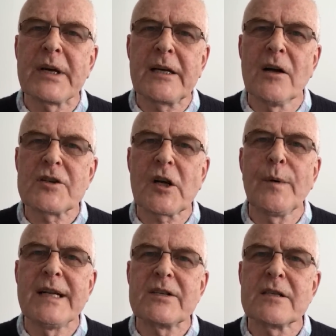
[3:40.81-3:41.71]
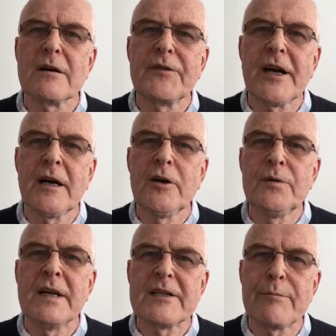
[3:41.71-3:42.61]
consequences of their
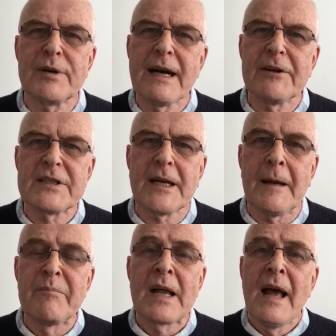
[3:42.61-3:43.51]
own depravity.